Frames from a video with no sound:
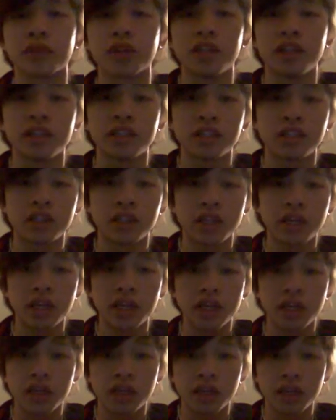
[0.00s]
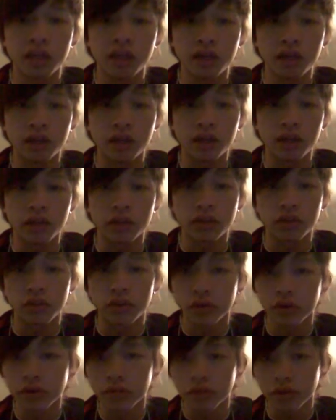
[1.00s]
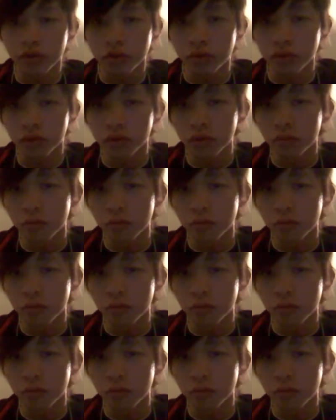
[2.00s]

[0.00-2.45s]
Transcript: let's say a third of the court